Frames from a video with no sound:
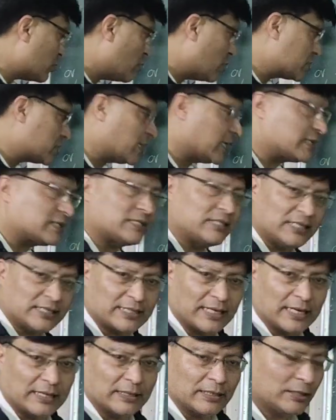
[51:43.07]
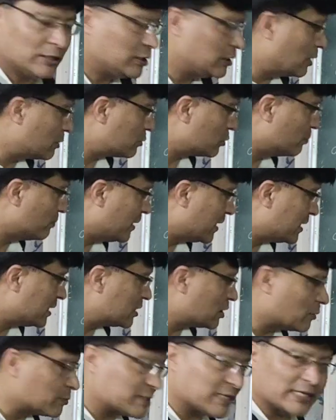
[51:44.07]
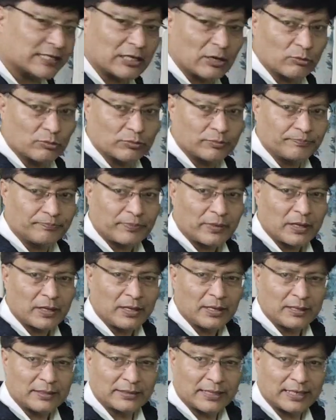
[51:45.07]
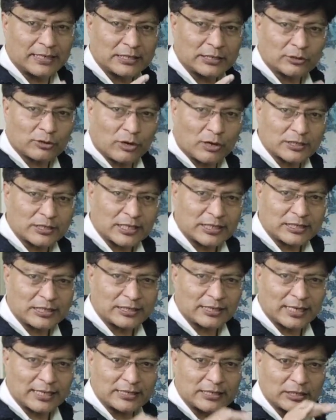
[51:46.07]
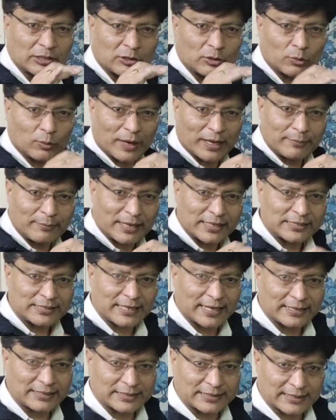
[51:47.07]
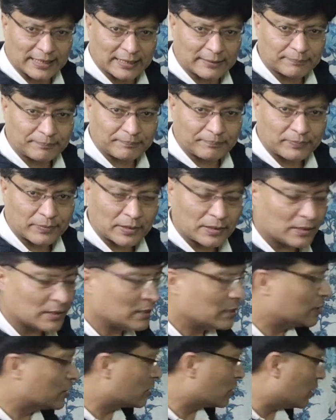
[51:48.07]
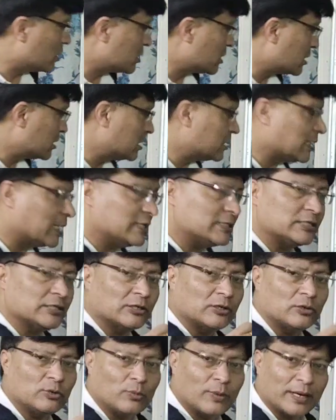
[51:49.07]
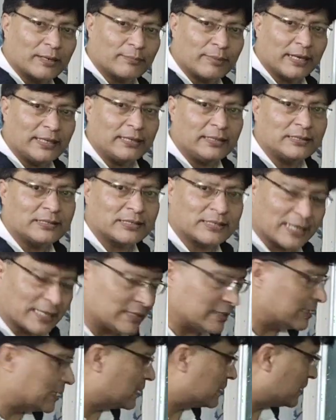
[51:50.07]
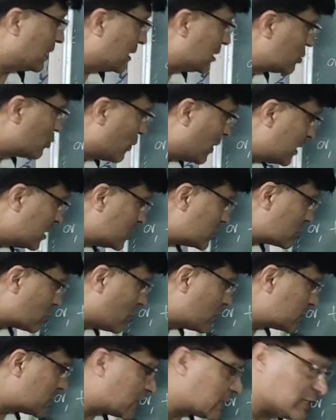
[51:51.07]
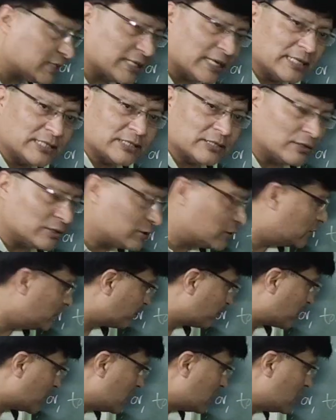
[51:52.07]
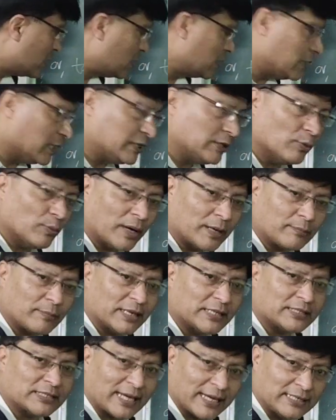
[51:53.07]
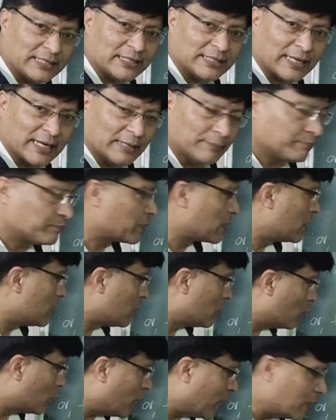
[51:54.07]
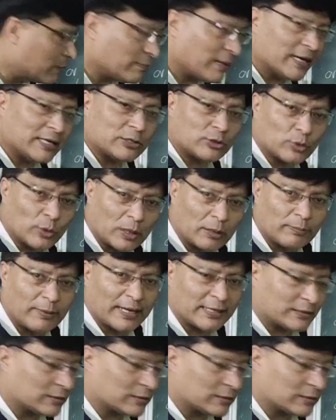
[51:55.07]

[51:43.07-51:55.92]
cosec theta. You have to make it upside down. That is, cosec theta is equal to 1 by sin theta. Cosec theta is equal to 1 by sin theta. That is, what is cosec theta is equal to? Yadi 1 by sin theta. 1 by 12 by